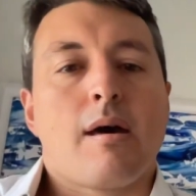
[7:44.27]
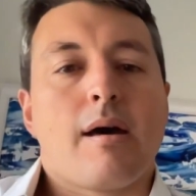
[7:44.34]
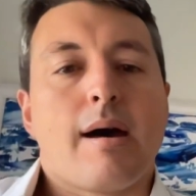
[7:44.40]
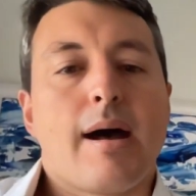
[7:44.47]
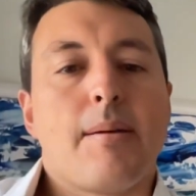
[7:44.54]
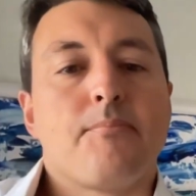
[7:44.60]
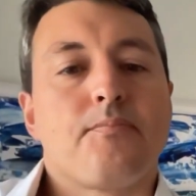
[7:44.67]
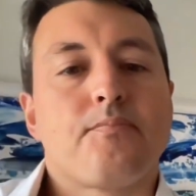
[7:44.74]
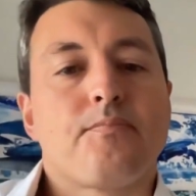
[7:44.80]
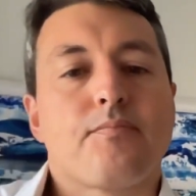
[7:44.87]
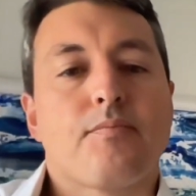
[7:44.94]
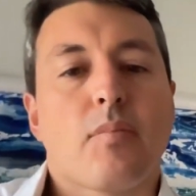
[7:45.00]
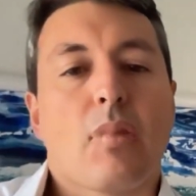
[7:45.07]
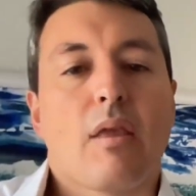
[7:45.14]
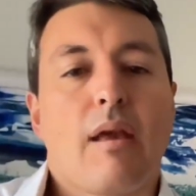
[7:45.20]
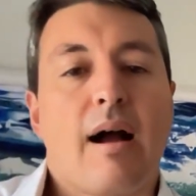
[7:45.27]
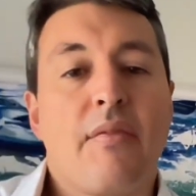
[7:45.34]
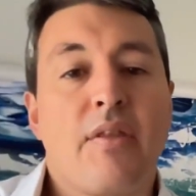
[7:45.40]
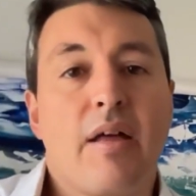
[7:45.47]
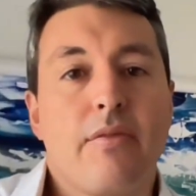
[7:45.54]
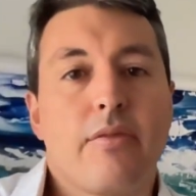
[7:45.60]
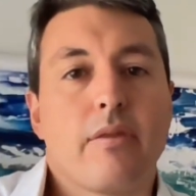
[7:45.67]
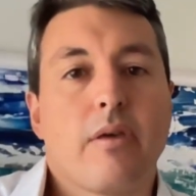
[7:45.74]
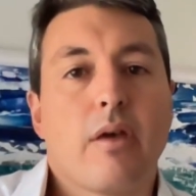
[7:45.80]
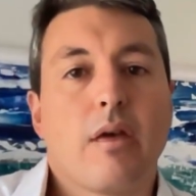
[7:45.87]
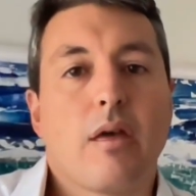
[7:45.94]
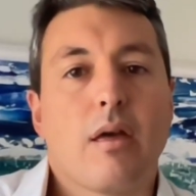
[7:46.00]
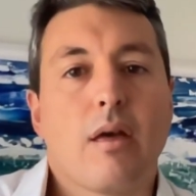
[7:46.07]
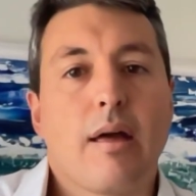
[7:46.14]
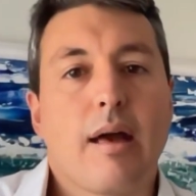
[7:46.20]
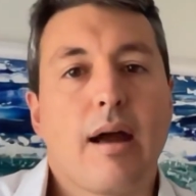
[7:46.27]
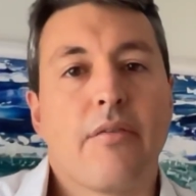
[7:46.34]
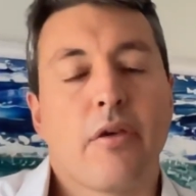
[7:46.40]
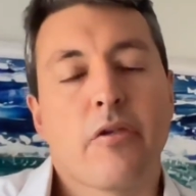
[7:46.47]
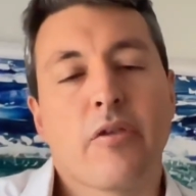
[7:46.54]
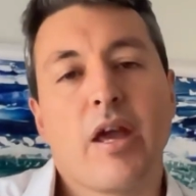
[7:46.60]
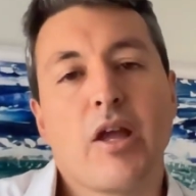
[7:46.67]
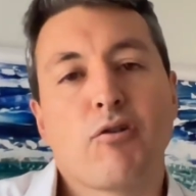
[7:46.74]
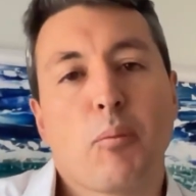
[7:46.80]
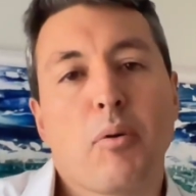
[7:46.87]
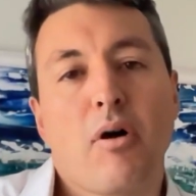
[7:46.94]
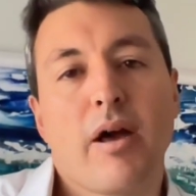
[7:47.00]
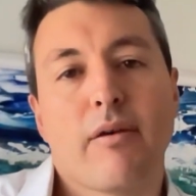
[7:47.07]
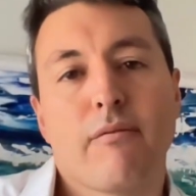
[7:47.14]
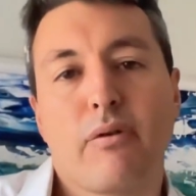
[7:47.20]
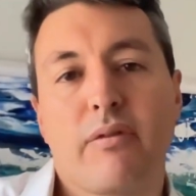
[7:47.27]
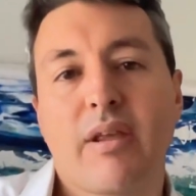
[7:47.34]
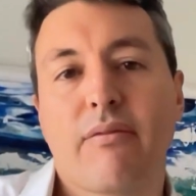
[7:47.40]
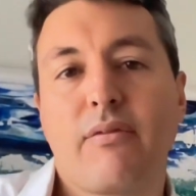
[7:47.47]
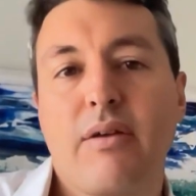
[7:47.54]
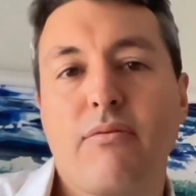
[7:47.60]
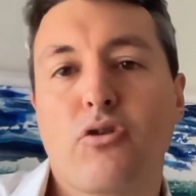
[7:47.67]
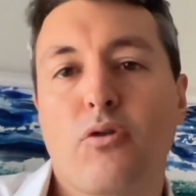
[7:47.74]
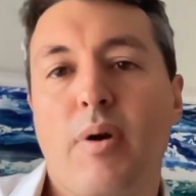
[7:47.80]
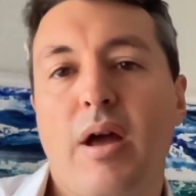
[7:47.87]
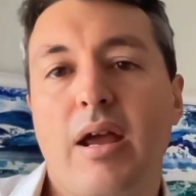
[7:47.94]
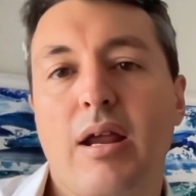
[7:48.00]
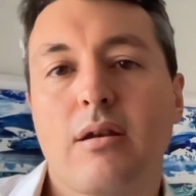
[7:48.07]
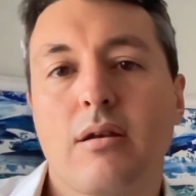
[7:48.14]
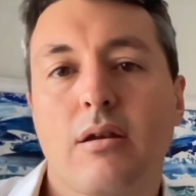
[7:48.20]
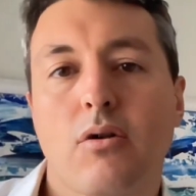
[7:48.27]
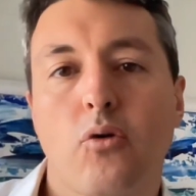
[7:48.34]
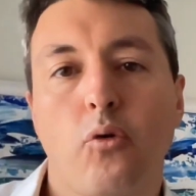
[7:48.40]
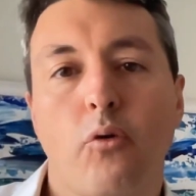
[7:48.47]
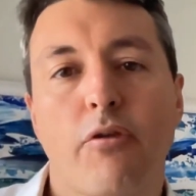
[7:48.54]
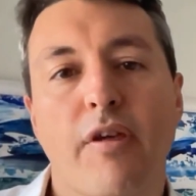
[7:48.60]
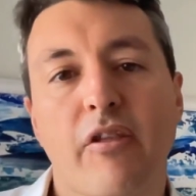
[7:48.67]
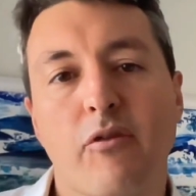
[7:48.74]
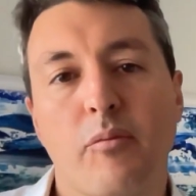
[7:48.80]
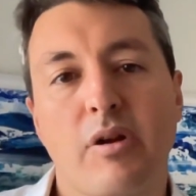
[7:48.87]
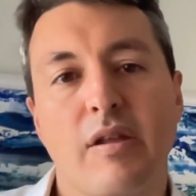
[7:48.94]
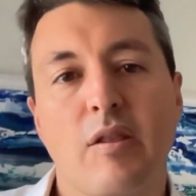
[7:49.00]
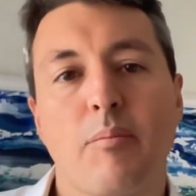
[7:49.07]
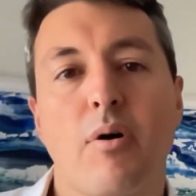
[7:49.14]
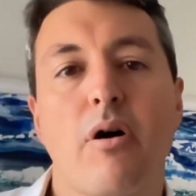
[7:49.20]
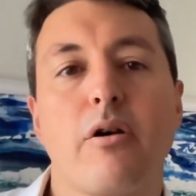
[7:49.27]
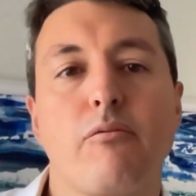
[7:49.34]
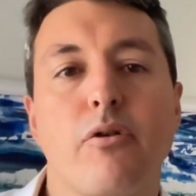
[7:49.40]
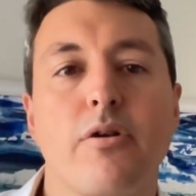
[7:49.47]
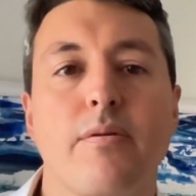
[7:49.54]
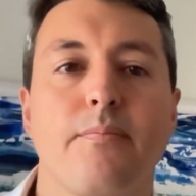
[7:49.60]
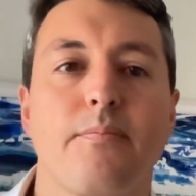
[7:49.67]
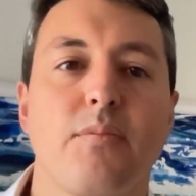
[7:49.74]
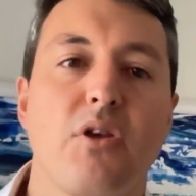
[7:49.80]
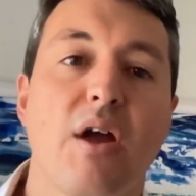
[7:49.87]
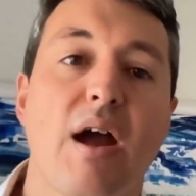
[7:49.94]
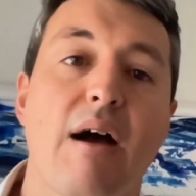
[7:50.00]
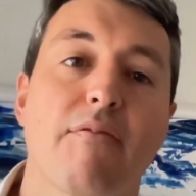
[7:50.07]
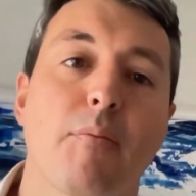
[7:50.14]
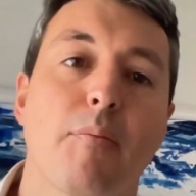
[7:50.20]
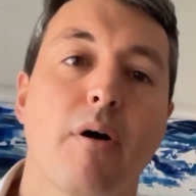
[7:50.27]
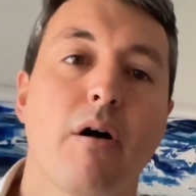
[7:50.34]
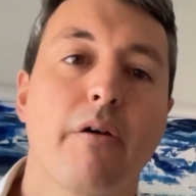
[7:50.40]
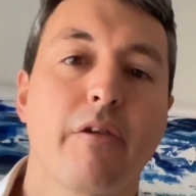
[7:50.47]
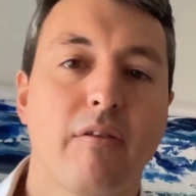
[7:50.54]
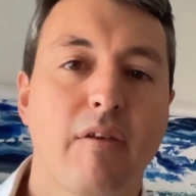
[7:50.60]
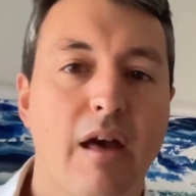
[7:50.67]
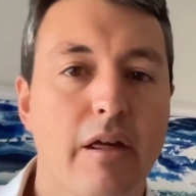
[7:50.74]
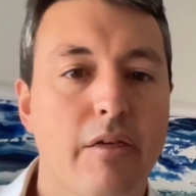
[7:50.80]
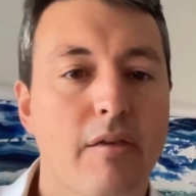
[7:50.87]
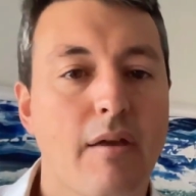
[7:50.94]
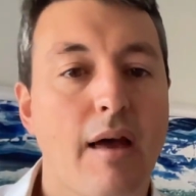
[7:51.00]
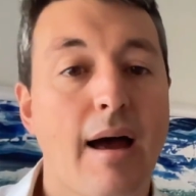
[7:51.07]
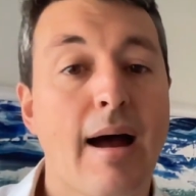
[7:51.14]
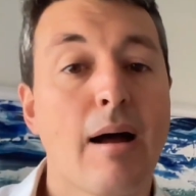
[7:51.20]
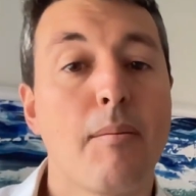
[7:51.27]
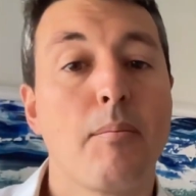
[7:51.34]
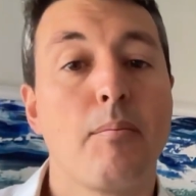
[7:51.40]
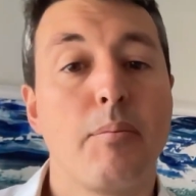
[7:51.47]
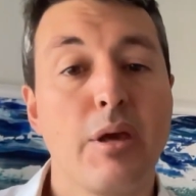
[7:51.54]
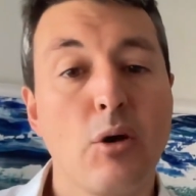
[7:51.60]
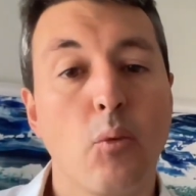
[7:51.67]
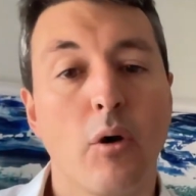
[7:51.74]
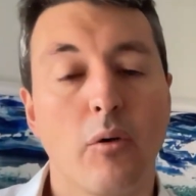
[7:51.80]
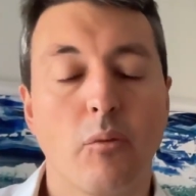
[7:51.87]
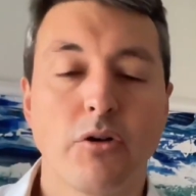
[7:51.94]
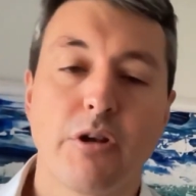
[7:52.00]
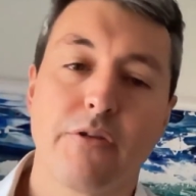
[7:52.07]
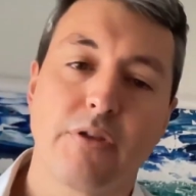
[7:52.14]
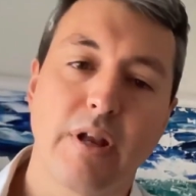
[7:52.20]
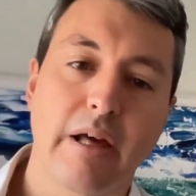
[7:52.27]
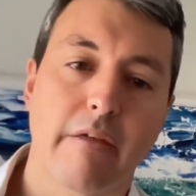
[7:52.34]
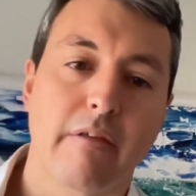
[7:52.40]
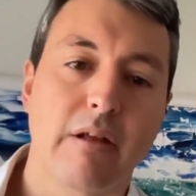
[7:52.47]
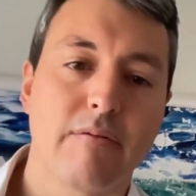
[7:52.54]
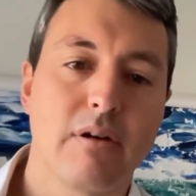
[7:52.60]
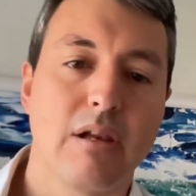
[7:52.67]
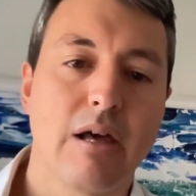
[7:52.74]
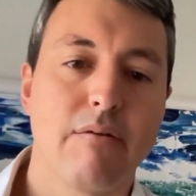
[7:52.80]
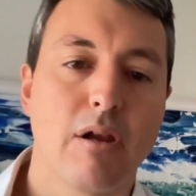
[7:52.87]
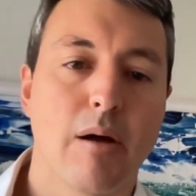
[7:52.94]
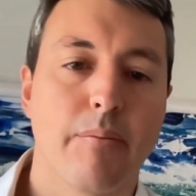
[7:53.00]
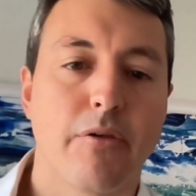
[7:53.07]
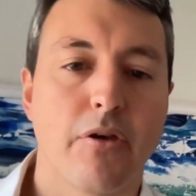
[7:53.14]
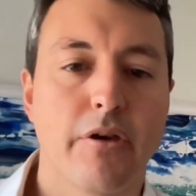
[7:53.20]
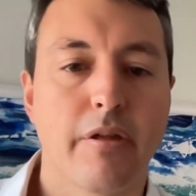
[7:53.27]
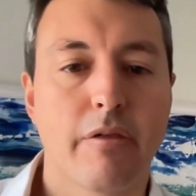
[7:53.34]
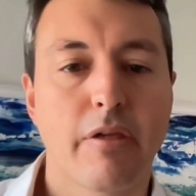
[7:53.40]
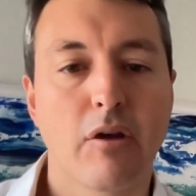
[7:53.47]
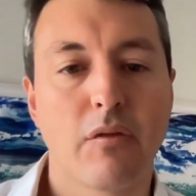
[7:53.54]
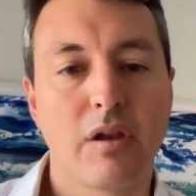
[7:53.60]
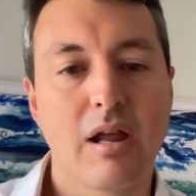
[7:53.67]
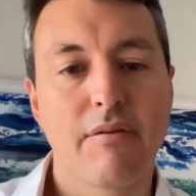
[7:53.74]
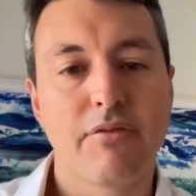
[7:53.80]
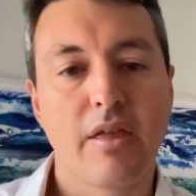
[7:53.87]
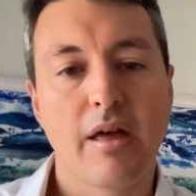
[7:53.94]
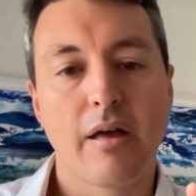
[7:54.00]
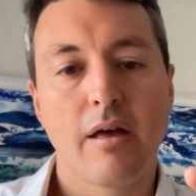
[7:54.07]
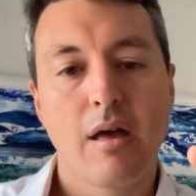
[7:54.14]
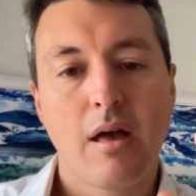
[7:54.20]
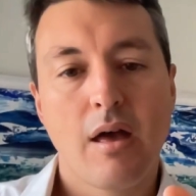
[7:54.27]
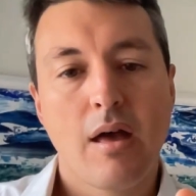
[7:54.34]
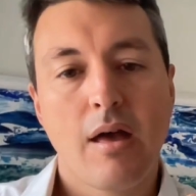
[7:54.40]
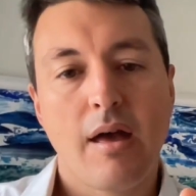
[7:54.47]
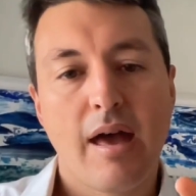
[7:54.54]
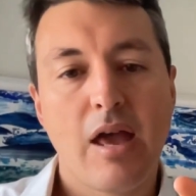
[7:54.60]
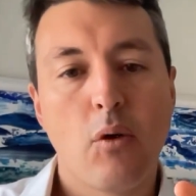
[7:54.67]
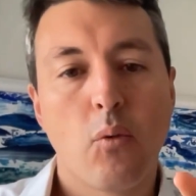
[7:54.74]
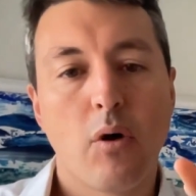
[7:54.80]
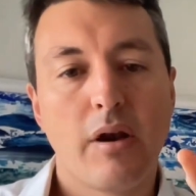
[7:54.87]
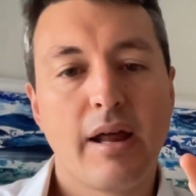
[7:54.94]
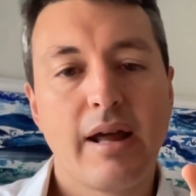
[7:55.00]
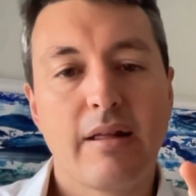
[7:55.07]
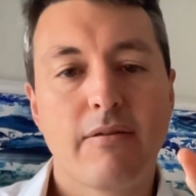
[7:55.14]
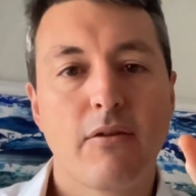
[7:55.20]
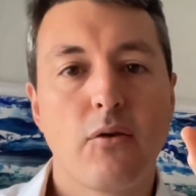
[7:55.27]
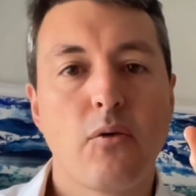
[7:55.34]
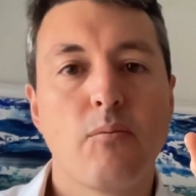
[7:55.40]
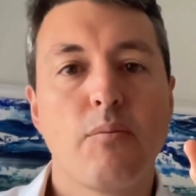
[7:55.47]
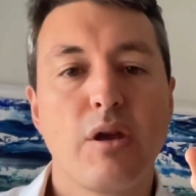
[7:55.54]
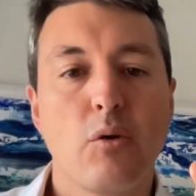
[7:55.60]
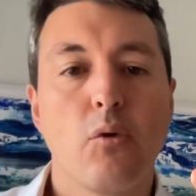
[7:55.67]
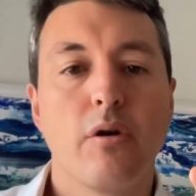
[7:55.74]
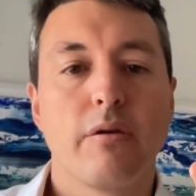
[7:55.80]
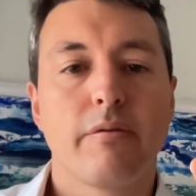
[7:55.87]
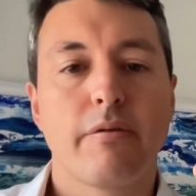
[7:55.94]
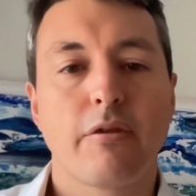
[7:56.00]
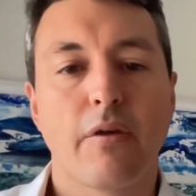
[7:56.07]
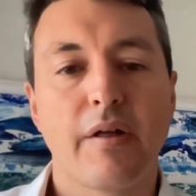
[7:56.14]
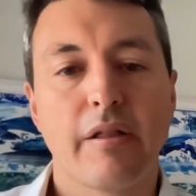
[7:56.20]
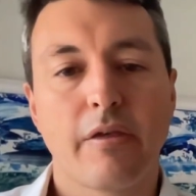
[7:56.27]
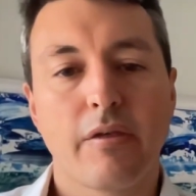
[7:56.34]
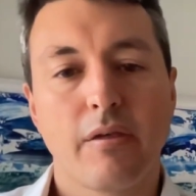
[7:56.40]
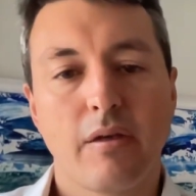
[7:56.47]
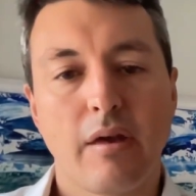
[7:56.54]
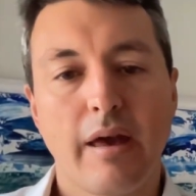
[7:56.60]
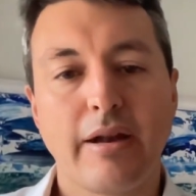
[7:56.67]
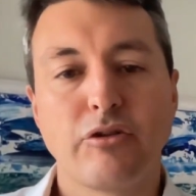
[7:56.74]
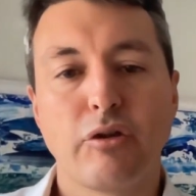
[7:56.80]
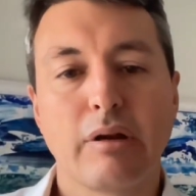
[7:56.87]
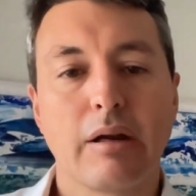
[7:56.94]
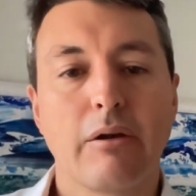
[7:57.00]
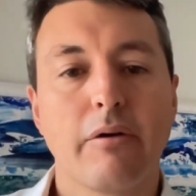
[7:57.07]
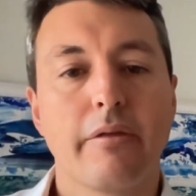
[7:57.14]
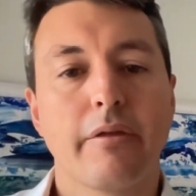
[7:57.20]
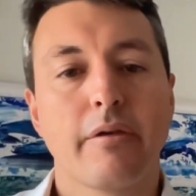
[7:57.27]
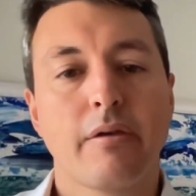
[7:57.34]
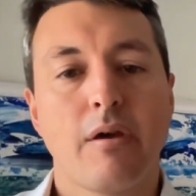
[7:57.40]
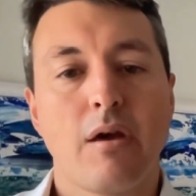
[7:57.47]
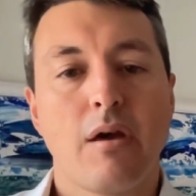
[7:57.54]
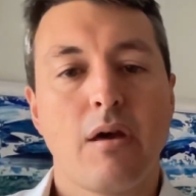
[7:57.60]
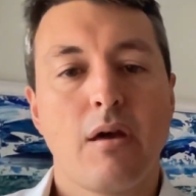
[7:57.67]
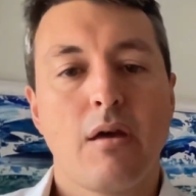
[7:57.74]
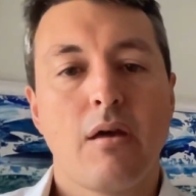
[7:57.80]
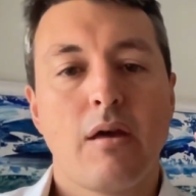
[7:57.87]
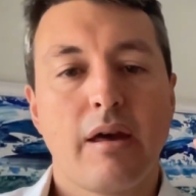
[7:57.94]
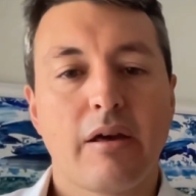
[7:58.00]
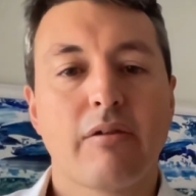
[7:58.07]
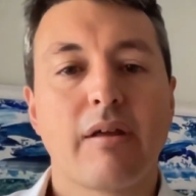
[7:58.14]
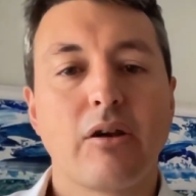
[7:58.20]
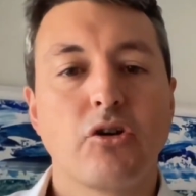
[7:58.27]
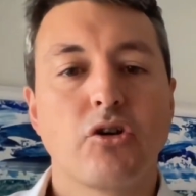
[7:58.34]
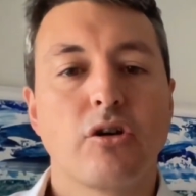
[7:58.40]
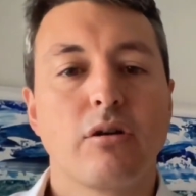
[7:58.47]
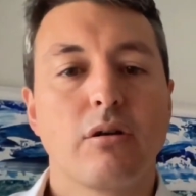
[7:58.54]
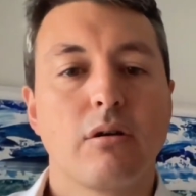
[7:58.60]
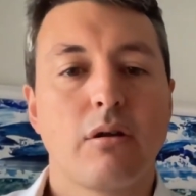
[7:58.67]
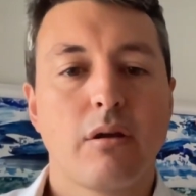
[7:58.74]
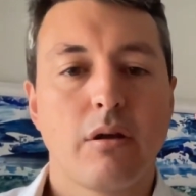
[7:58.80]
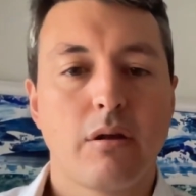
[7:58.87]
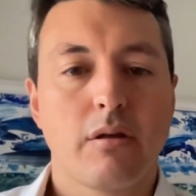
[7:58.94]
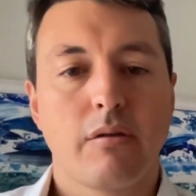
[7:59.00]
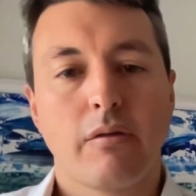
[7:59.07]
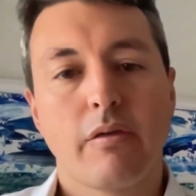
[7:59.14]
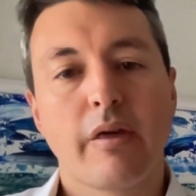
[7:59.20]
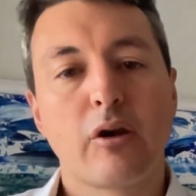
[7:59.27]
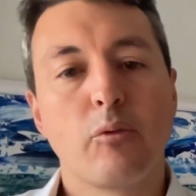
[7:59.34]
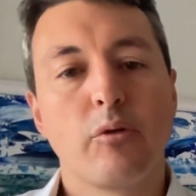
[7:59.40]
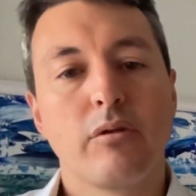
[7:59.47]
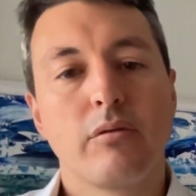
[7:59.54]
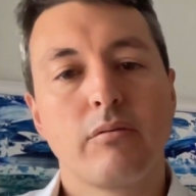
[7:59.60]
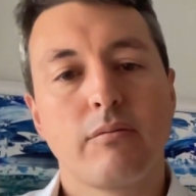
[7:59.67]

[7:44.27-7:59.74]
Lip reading: And then at the stage of applying for indefinite leave to remain or settlement in the partner route, you have to pass a test at B1, which is the next level up. So you can see on the left there, A1, A2, B1. So that's entry clearance, extension, settlement